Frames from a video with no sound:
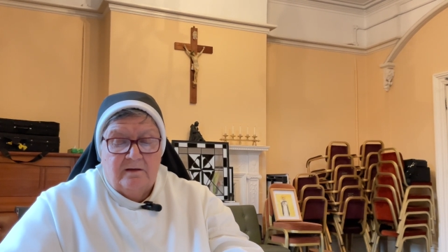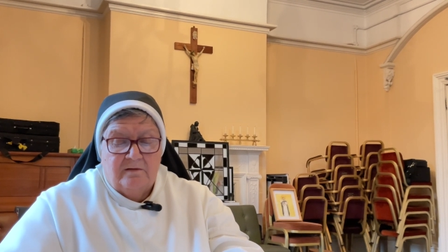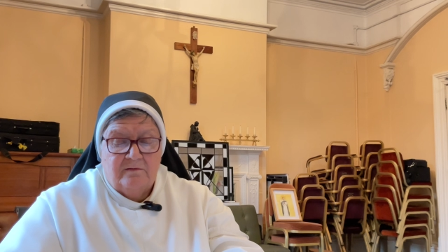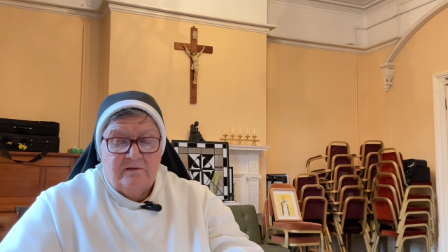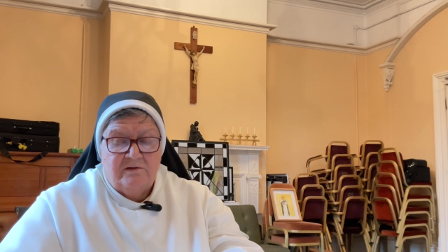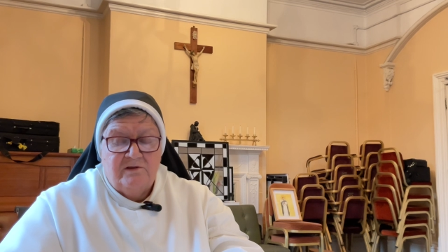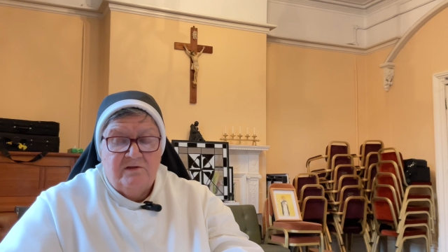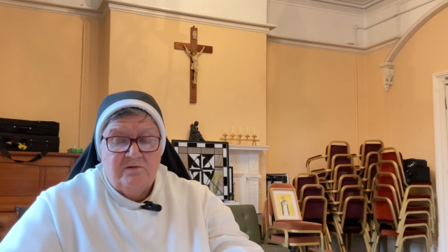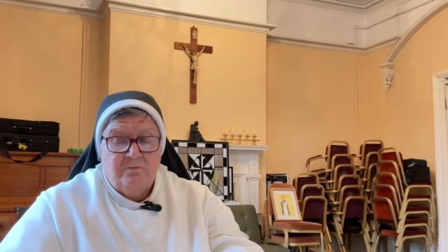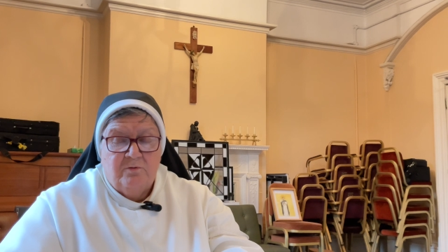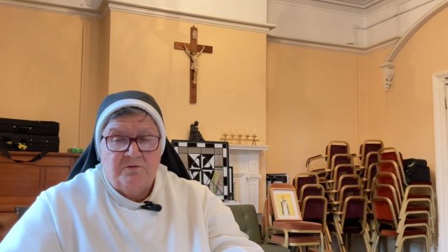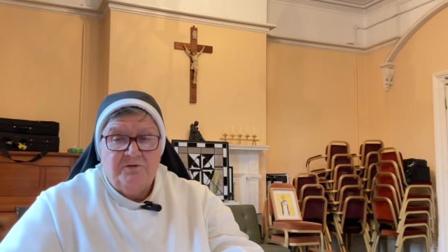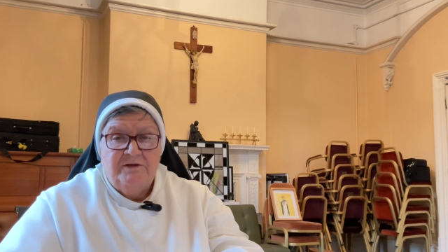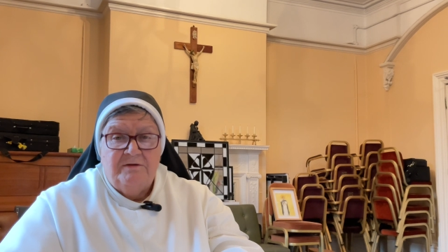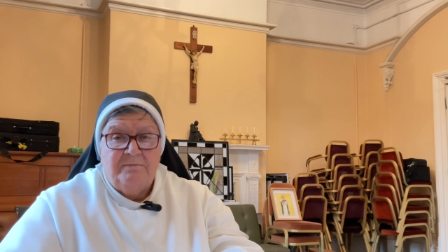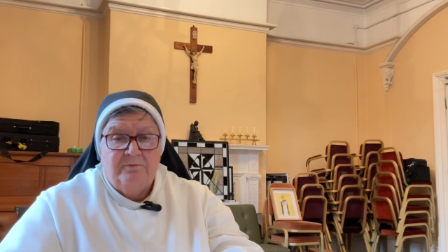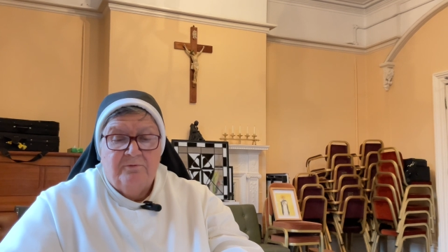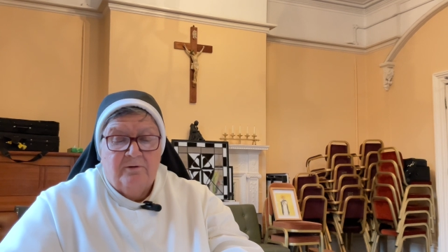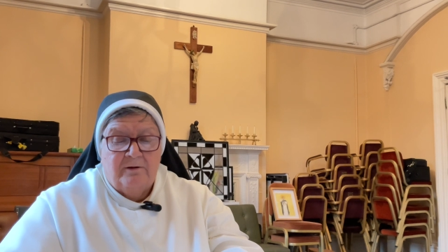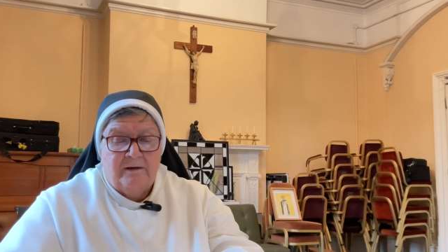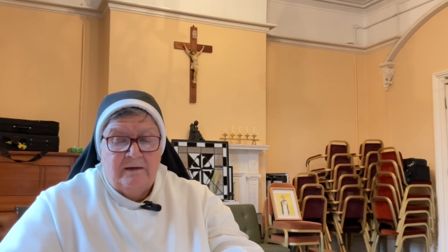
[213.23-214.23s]
This is what he
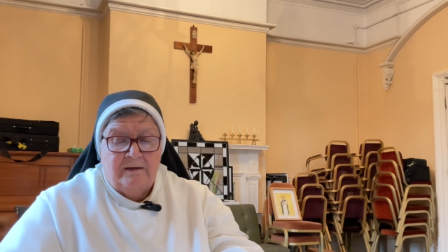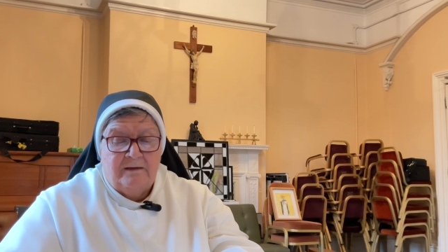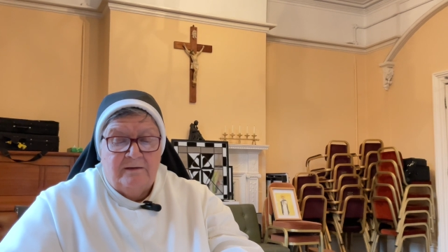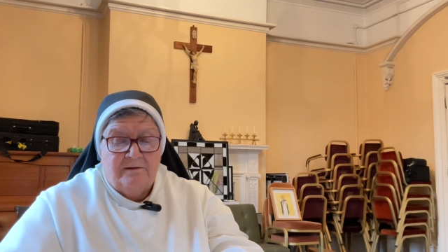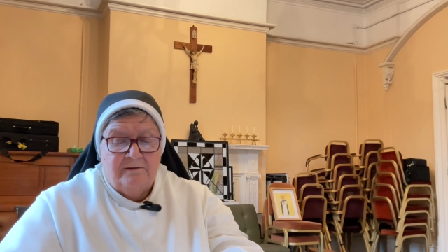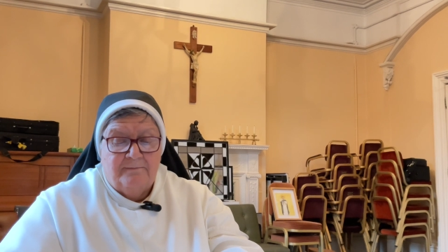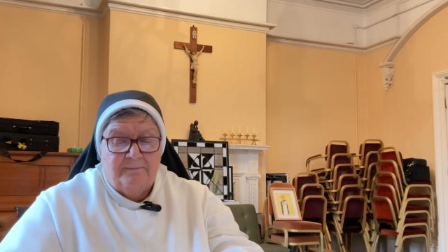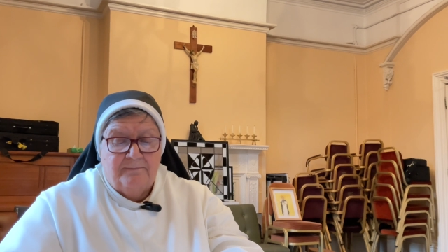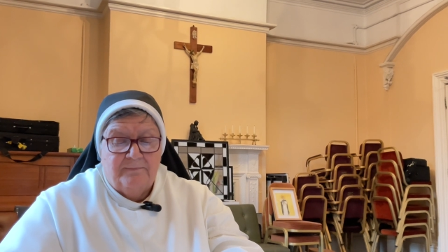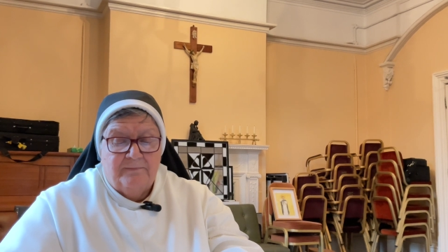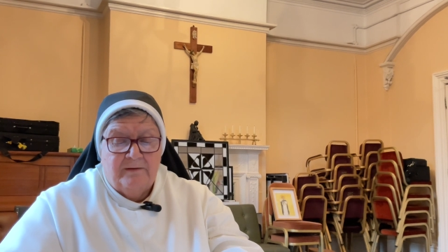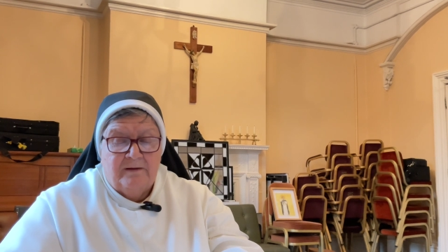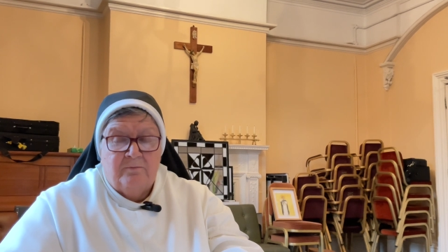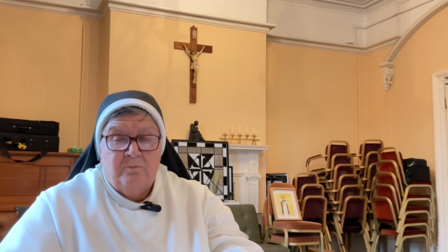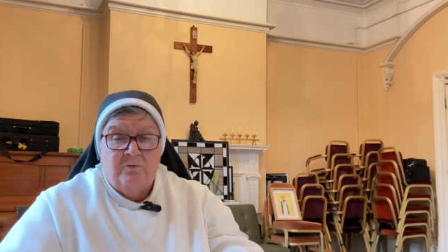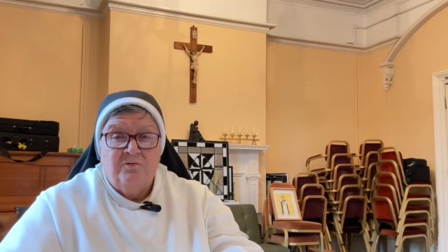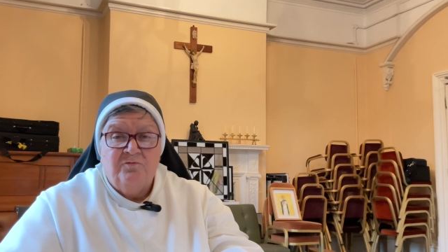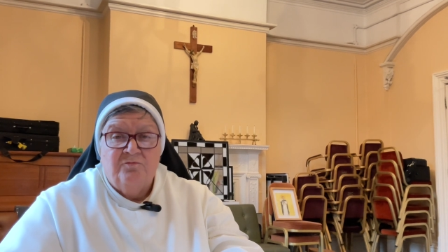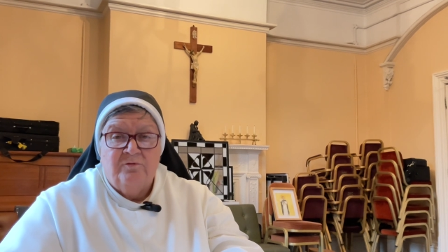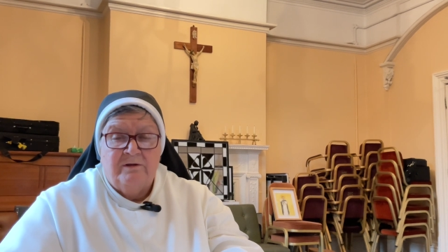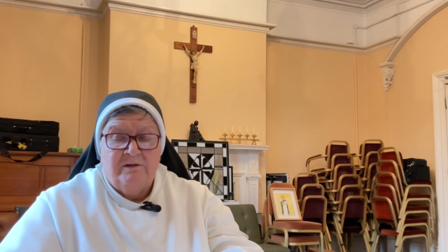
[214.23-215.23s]
prayed and
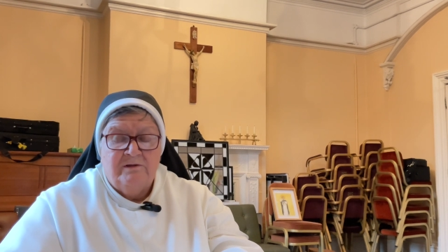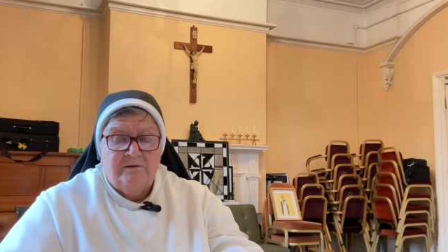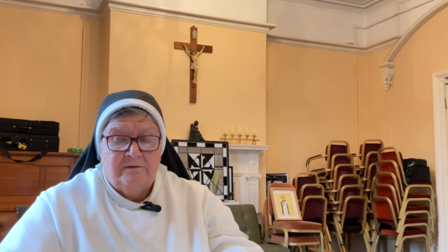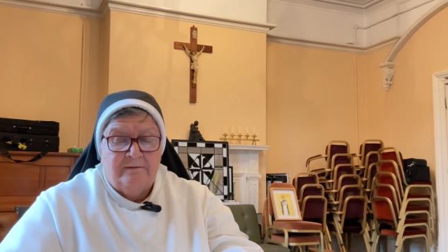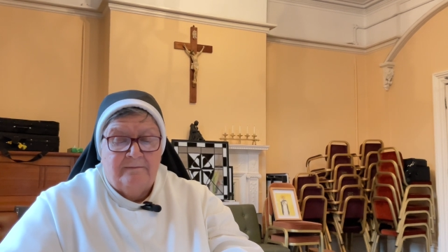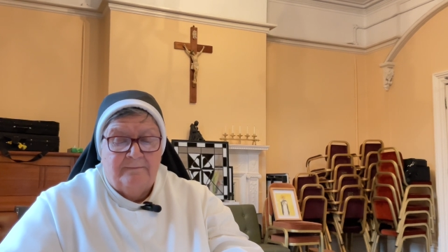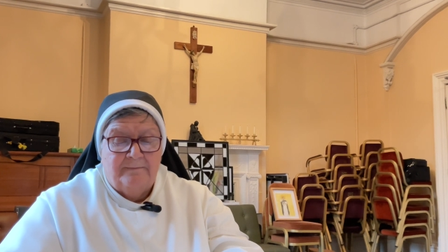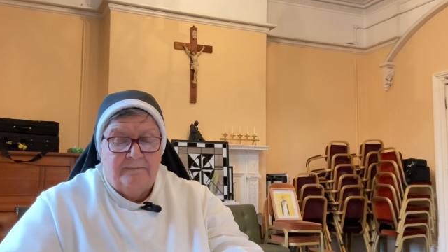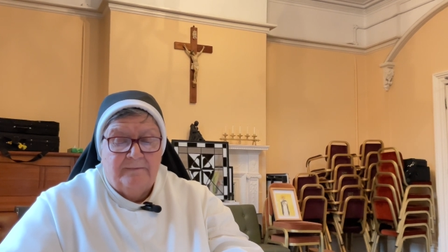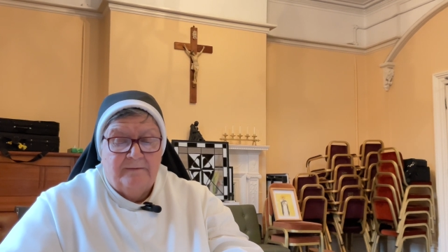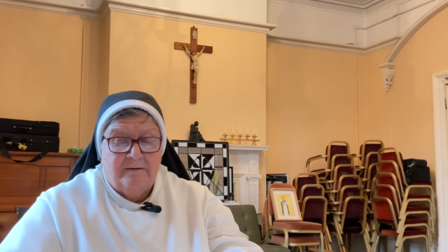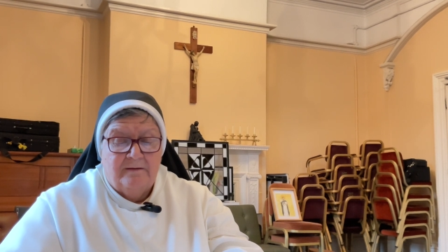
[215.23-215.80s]
was written.